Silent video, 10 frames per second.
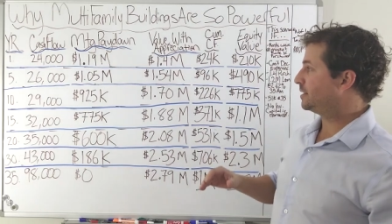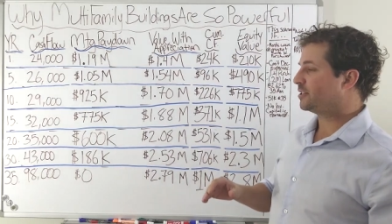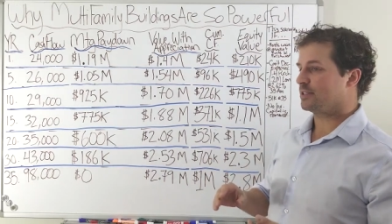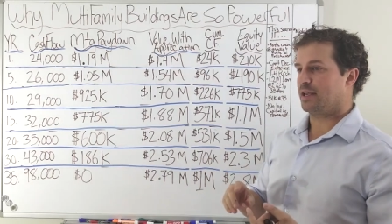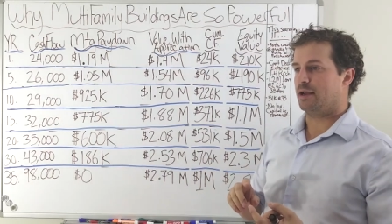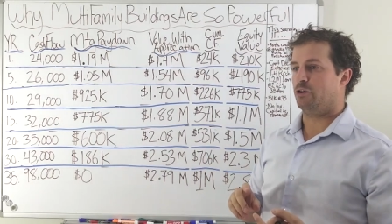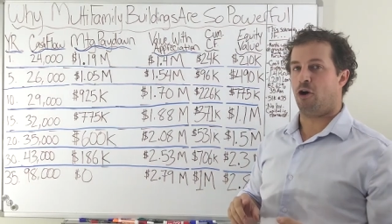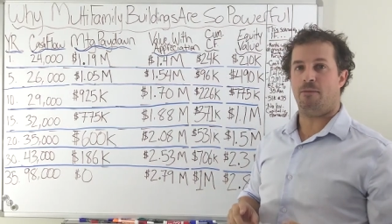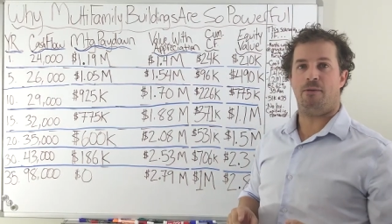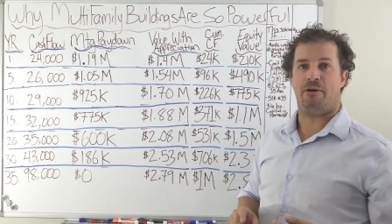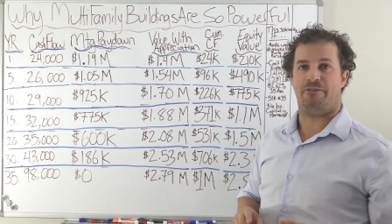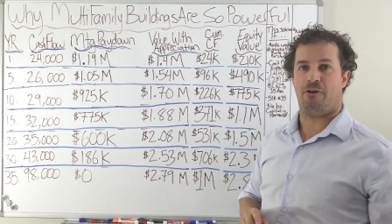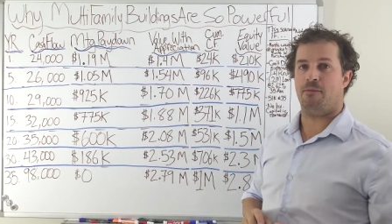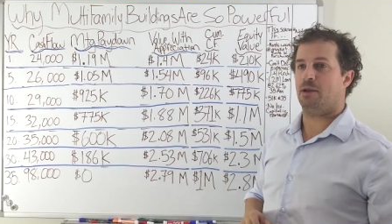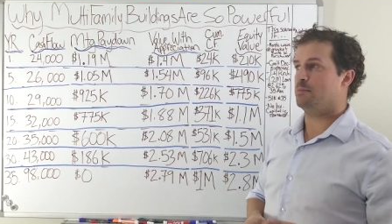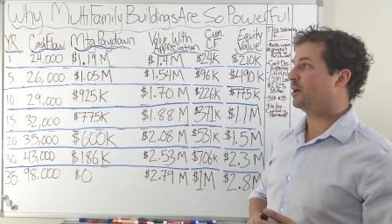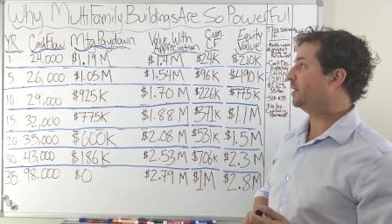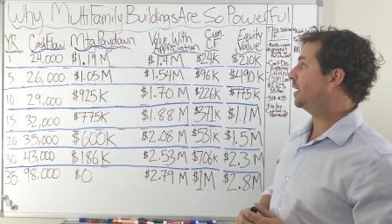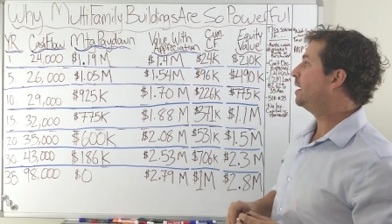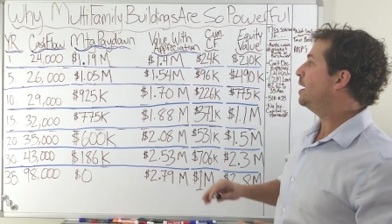just like a normal performing
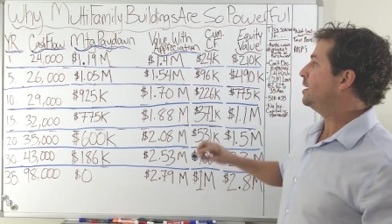building.